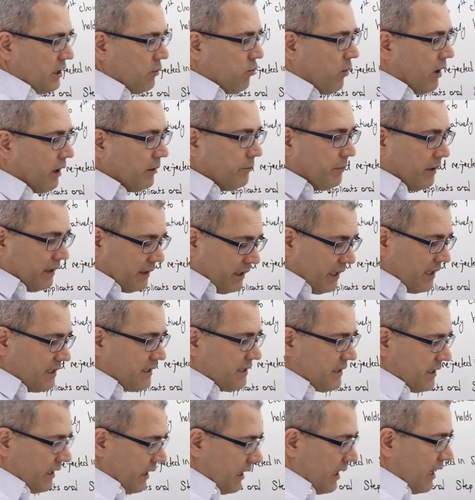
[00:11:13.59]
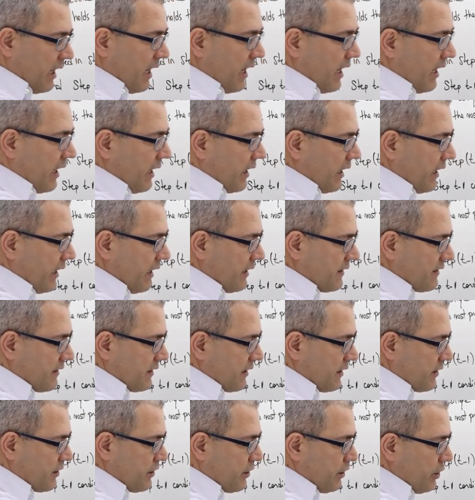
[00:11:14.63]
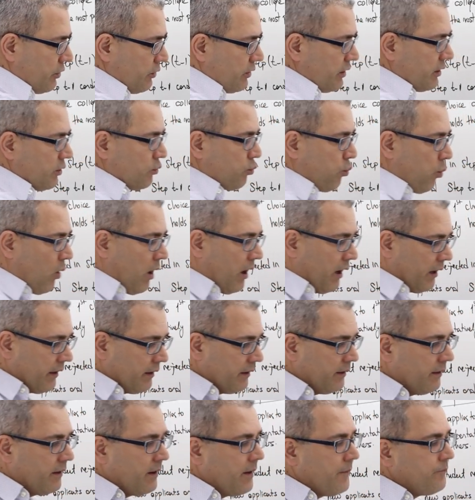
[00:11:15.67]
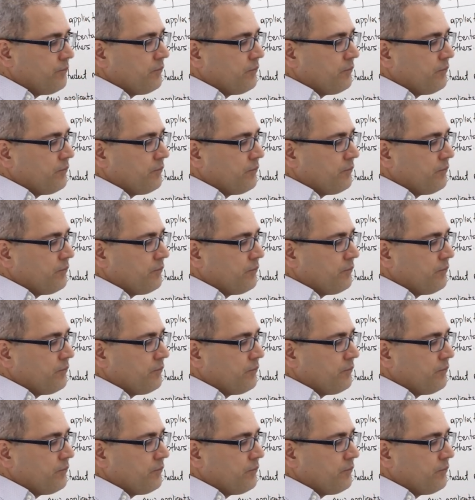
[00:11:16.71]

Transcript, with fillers: C1, but let's see. Is student one